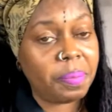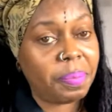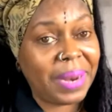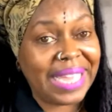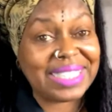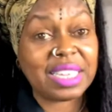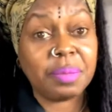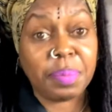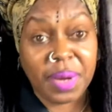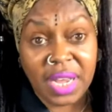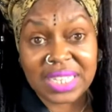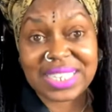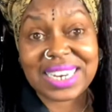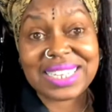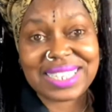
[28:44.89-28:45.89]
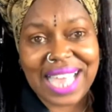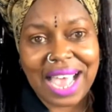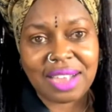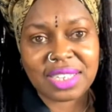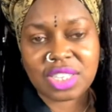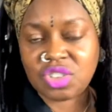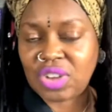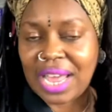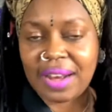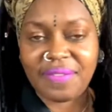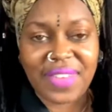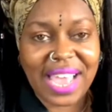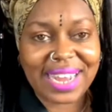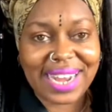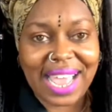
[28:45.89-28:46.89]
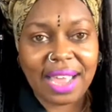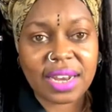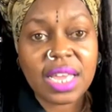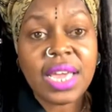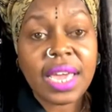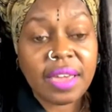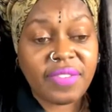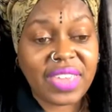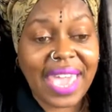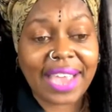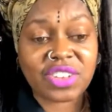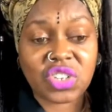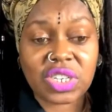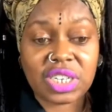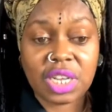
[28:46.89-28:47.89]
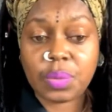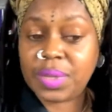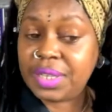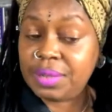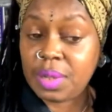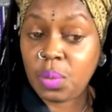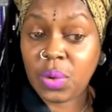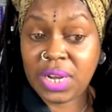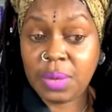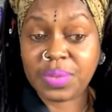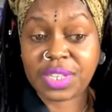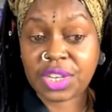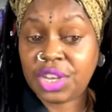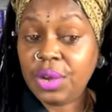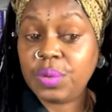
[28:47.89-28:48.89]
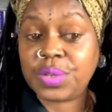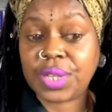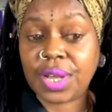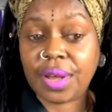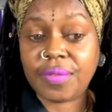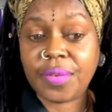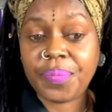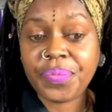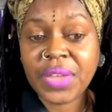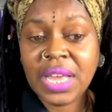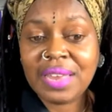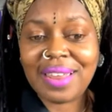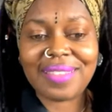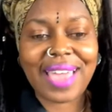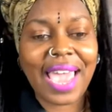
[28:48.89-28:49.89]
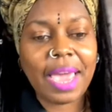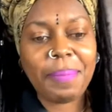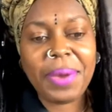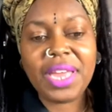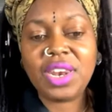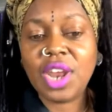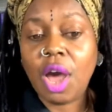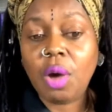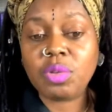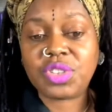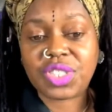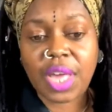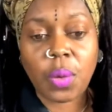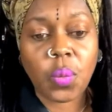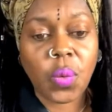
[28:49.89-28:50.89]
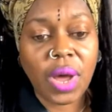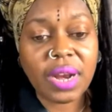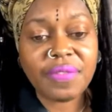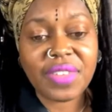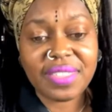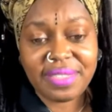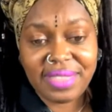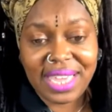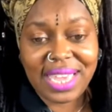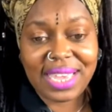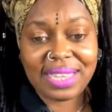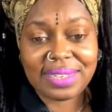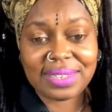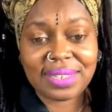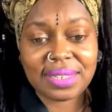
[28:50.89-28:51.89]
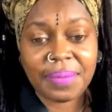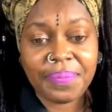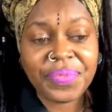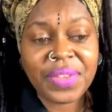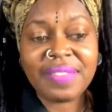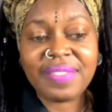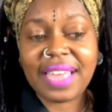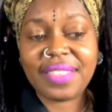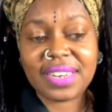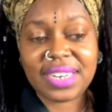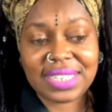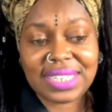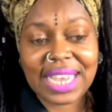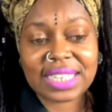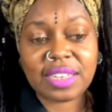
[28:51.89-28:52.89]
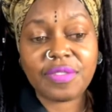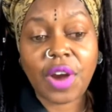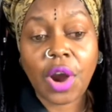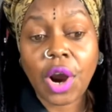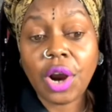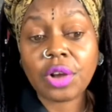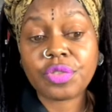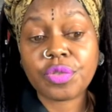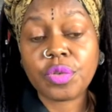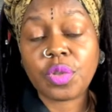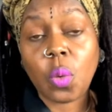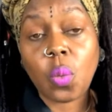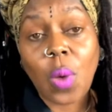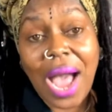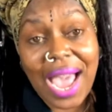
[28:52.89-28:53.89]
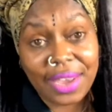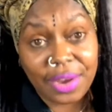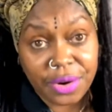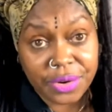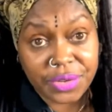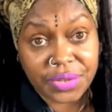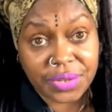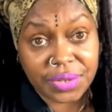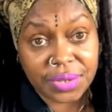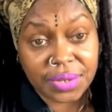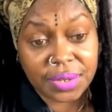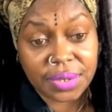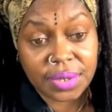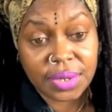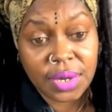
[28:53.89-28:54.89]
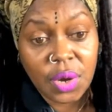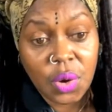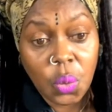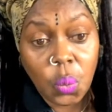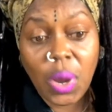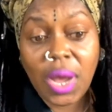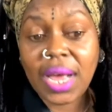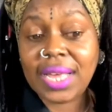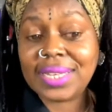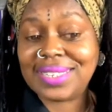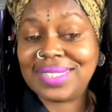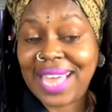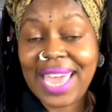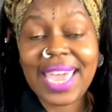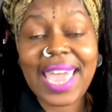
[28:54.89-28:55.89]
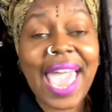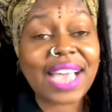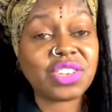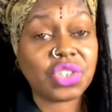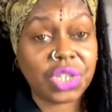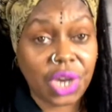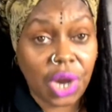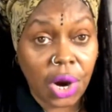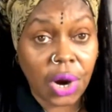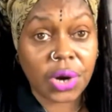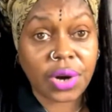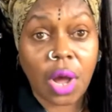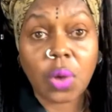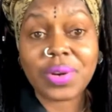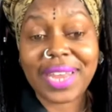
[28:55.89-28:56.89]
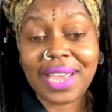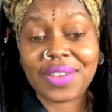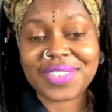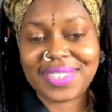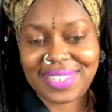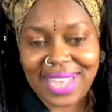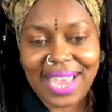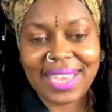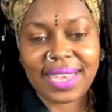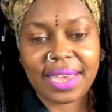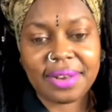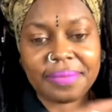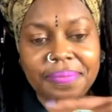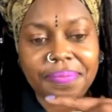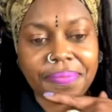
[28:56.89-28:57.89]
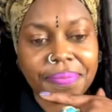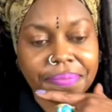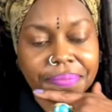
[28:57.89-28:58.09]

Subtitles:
planted bugs in his house to try to find out if he actually did what he was accused of. Now, the AP notes that one of the things that the detective heard through the wires was they actually heard Hodel saying,